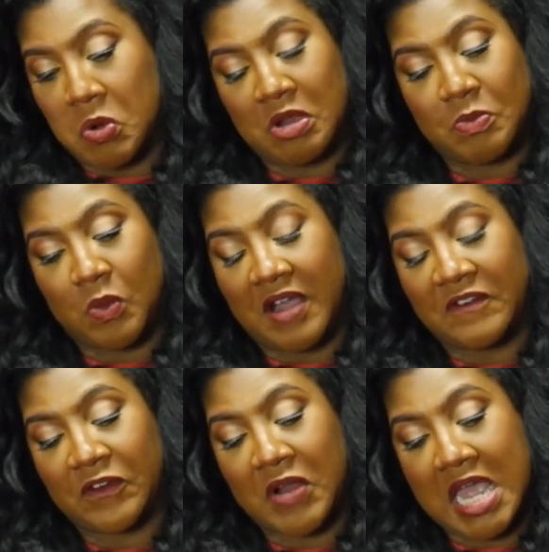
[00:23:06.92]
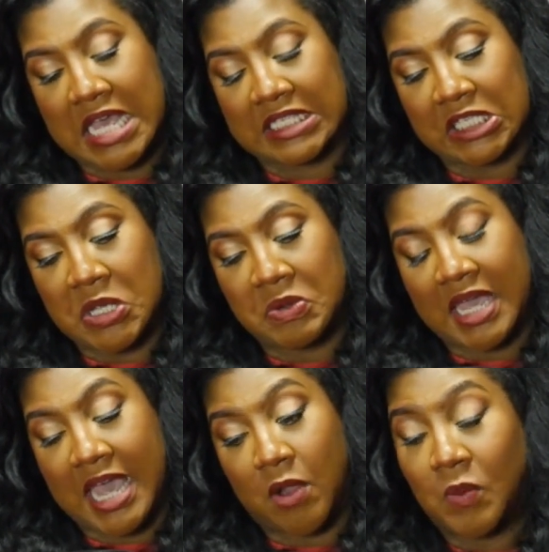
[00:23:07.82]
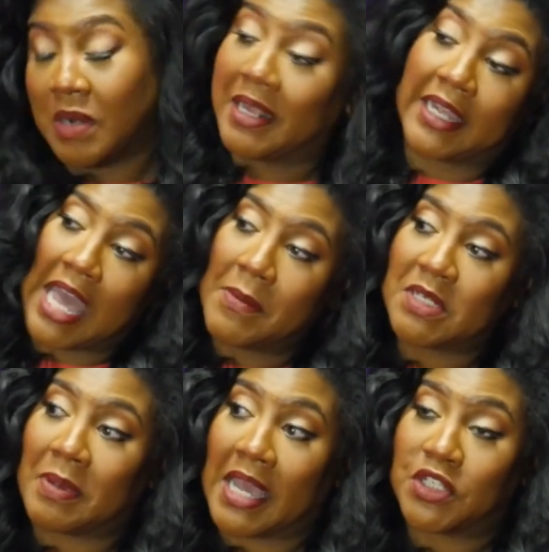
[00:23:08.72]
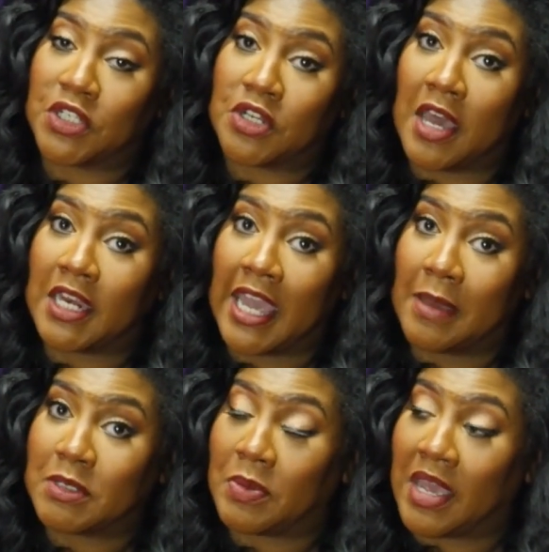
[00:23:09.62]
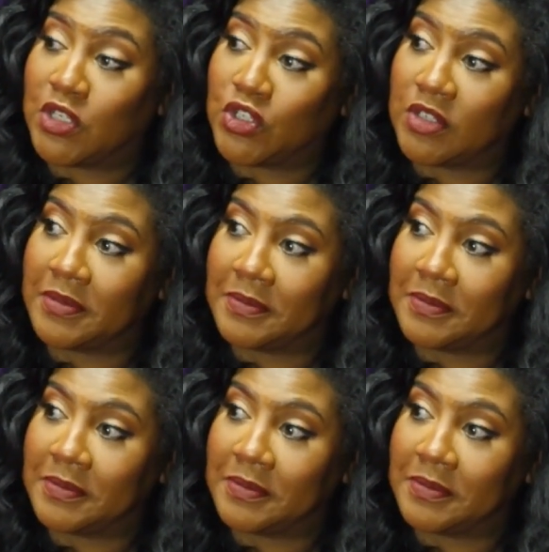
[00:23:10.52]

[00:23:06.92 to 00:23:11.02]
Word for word: crip walk for us. No okay. What about a cabbage patch? Do you know how to cabbage patch?